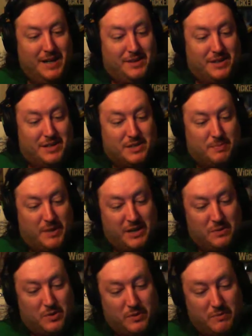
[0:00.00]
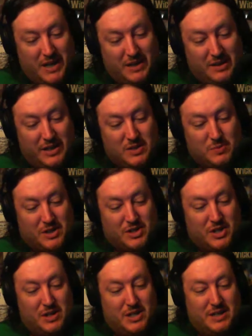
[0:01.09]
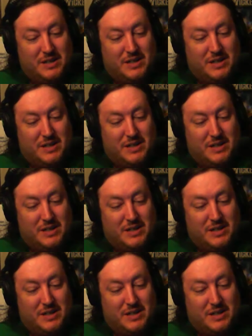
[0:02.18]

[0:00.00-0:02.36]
The display will remain lit while charging,